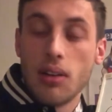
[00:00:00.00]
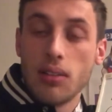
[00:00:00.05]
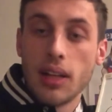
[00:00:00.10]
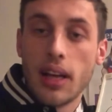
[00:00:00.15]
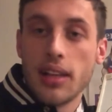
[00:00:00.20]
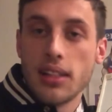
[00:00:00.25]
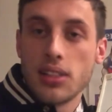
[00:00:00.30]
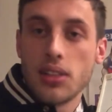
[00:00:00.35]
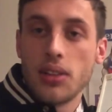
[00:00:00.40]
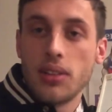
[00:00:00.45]

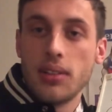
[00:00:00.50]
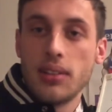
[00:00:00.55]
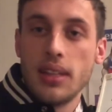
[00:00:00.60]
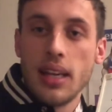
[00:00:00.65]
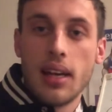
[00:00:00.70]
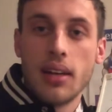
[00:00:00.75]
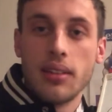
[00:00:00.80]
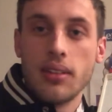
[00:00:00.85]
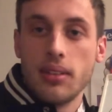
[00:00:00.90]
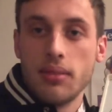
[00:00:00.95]
Like it's gone
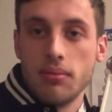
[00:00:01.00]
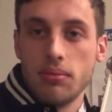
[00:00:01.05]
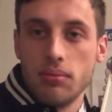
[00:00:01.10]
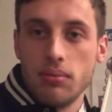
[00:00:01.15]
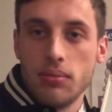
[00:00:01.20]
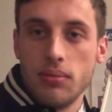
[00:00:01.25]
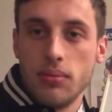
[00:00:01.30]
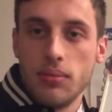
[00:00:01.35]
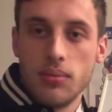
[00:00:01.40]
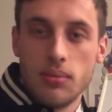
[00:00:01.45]
down
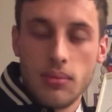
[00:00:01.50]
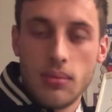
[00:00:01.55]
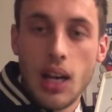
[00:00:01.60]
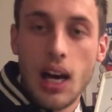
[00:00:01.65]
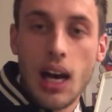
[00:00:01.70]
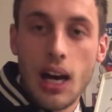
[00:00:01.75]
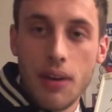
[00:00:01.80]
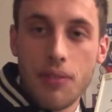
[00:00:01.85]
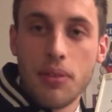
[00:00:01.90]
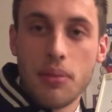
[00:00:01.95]

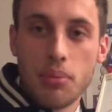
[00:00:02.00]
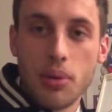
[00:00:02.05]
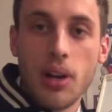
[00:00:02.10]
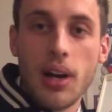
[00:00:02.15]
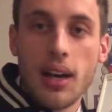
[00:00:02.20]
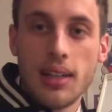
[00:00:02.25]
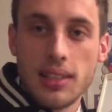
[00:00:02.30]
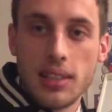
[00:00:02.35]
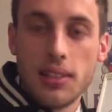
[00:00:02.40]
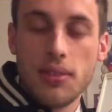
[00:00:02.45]
half in
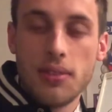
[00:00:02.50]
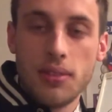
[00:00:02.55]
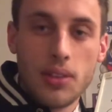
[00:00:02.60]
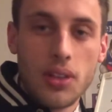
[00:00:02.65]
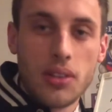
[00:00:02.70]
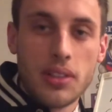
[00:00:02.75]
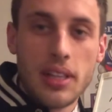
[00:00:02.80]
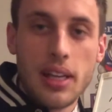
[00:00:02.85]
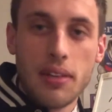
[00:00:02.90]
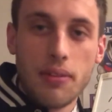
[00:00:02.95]
price. It's
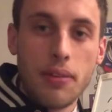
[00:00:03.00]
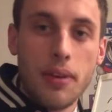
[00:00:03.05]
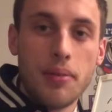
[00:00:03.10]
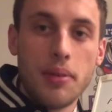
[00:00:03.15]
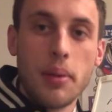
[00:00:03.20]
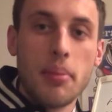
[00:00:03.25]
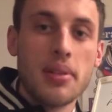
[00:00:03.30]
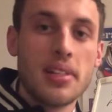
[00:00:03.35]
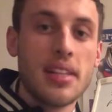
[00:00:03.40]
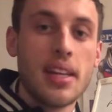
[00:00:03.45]
gone down
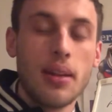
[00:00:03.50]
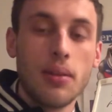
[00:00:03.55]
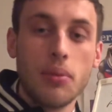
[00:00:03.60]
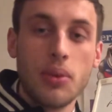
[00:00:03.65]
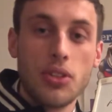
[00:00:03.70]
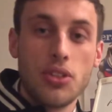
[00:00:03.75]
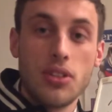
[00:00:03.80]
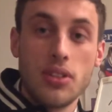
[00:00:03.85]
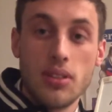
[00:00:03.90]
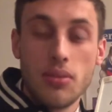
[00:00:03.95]
50%,
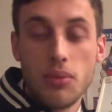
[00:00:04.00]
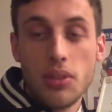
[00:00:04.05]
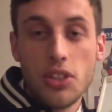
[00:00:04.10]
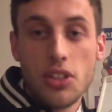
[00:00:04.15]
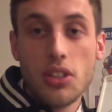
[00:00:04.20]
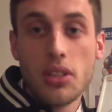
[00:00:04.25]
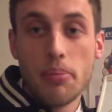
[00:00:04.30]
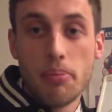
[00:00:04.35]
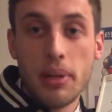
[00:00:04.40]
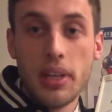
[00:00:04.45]
which
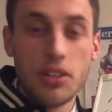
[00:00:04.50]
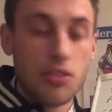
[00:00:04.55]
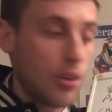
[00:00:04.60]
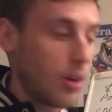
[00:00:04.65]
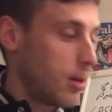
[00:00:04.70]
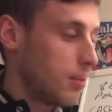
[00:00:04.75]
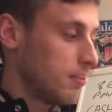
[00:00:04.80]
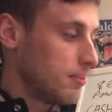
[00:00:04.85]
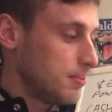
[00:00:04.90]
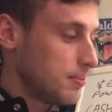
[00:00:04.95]
is a big
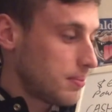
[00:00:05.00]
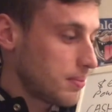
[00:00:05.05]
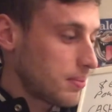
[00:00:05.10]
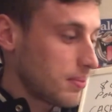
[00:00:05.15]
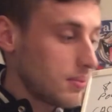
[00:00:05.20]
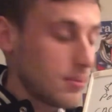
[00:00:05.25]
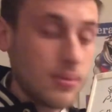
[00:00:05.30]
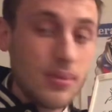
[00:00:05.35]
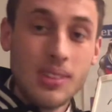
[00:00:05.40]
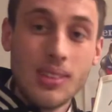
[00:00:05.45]
drop.
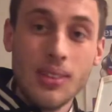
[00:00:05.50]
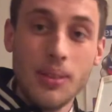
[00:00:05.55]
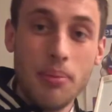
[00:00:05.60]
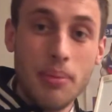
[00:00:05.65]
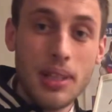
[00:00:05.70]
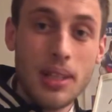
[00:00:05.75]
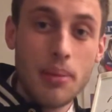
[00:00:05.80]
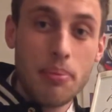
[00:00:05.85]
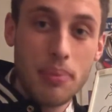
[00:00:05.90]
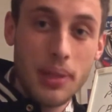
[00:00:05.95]

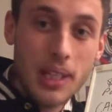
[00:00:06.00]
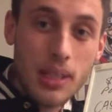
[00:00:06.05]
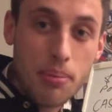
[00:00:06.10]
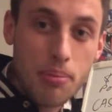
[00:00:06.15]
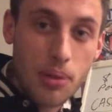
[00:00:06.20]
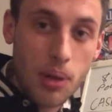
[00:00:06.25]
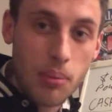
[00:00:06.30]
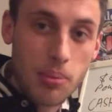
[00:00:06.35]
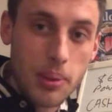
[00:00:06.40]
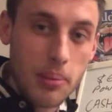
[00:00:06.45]
But the bigger
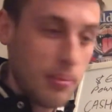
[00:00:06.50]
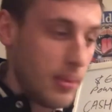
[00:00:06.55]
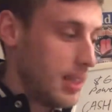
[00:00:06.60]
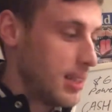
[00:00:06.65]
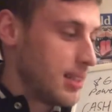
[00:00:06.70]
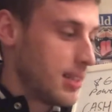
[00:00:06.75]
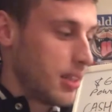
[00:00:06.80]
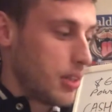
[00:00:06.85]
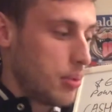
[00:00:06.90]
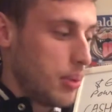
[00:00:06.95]
problem
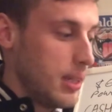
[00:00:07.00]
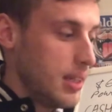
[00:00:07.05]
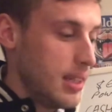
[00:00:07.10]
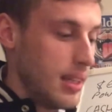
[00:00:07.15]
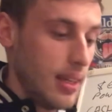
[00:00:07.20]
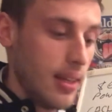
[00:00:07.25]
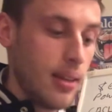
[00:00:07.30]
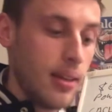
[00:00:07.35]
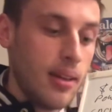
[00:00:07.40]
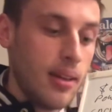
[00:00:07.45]
is liquidity.